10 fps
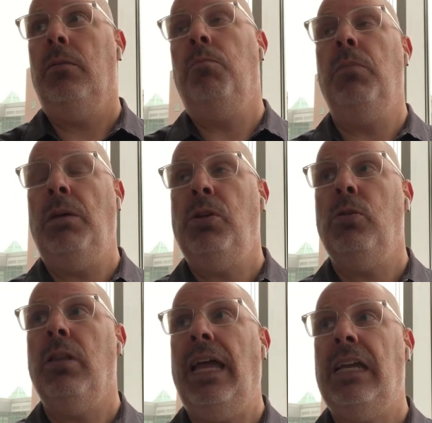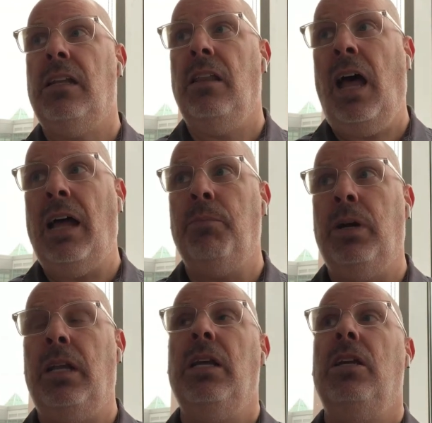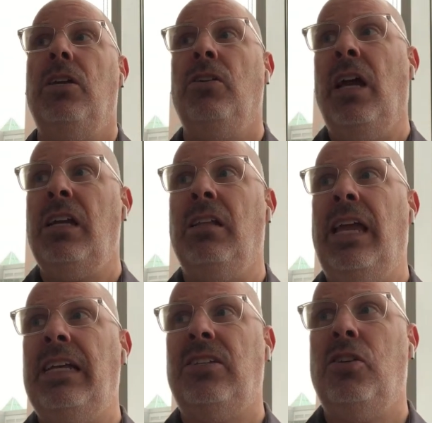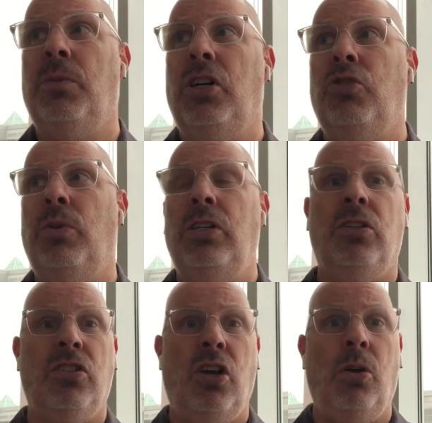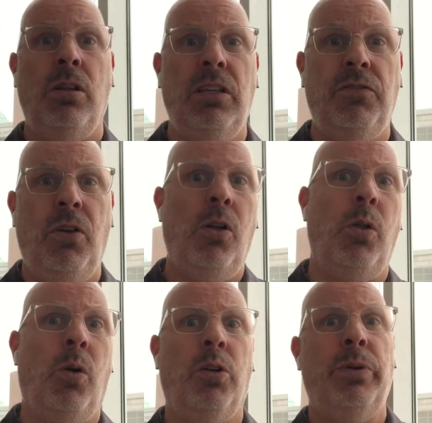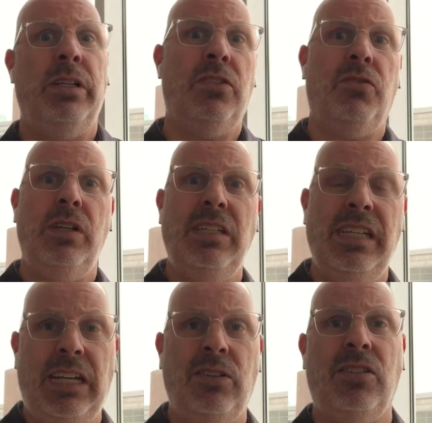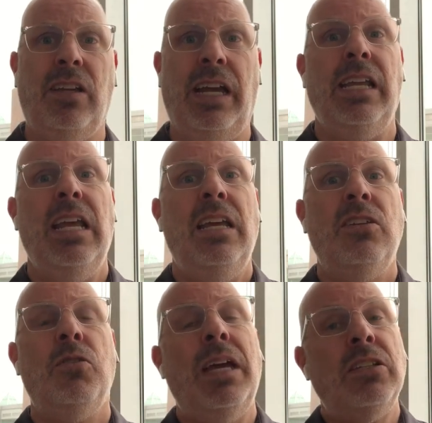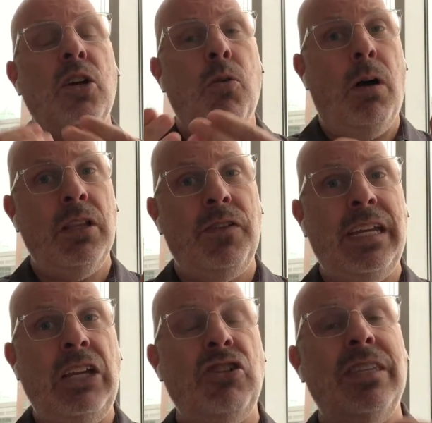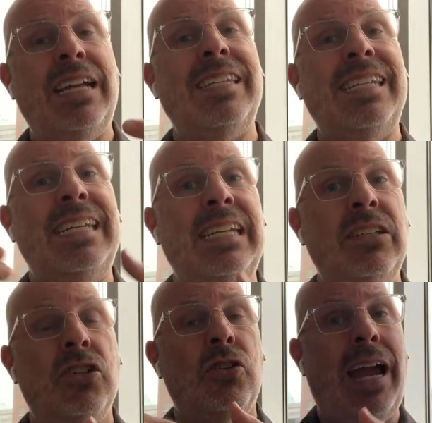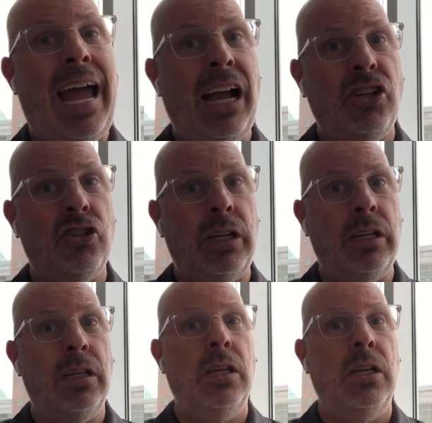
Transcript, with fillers: maybe you like it a lot, but you're not going to like it so much when you're totally full or when it's freezing outside. So that's a qualification. That's an interaction.